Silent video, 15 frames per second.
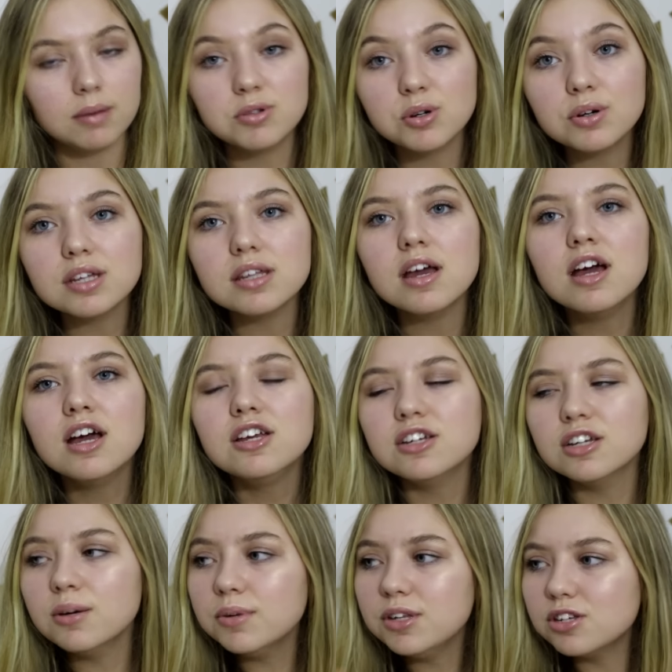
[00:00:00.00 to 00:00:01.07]
I'm talking,
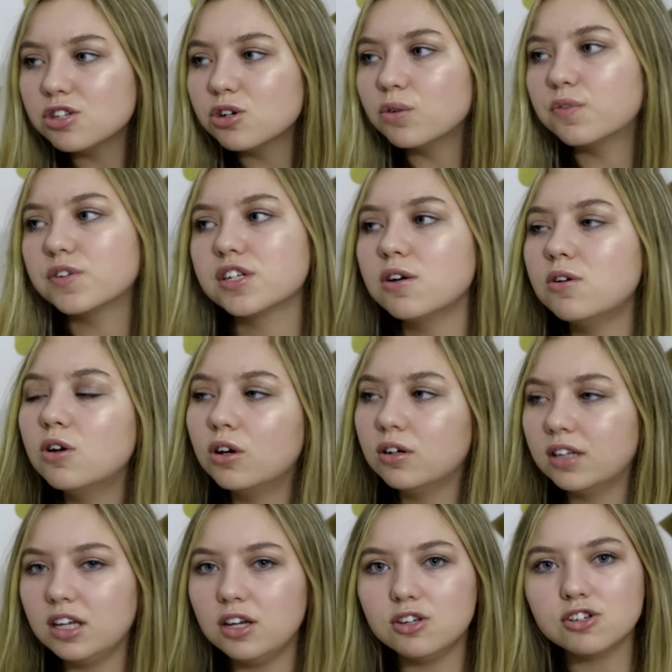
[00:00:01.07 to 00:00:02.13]
you know when you talk for so
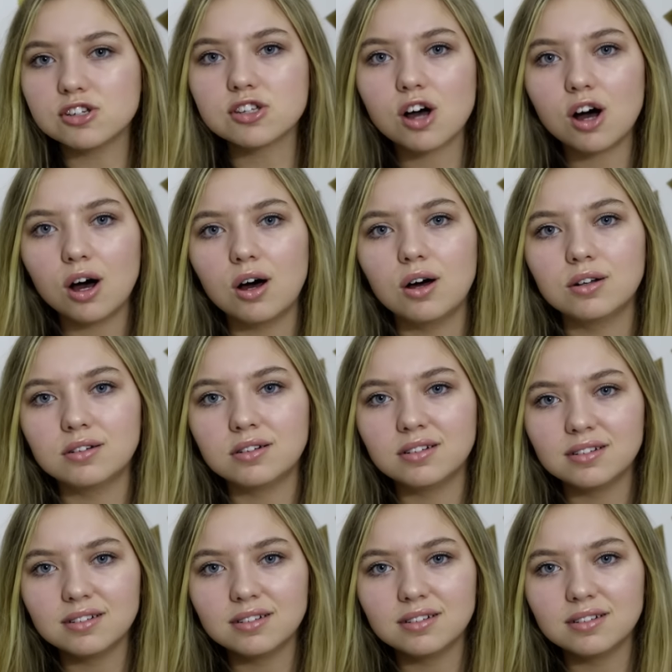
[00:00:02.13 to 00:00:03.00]
long that you just can't